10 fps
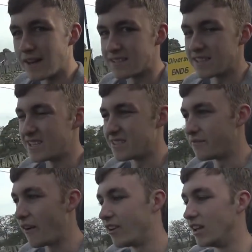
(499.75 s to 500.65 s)
It's
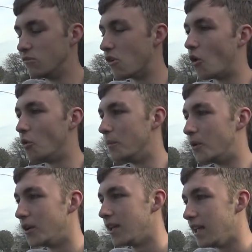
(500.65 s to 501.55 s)
very little roll,
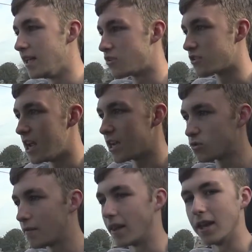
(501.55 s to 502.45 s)
but it's just nice
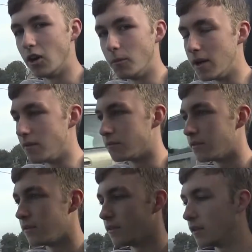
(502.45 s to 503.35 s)
to have that little bit of
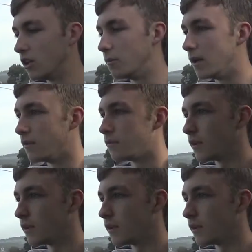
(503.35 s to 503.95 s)
roll there.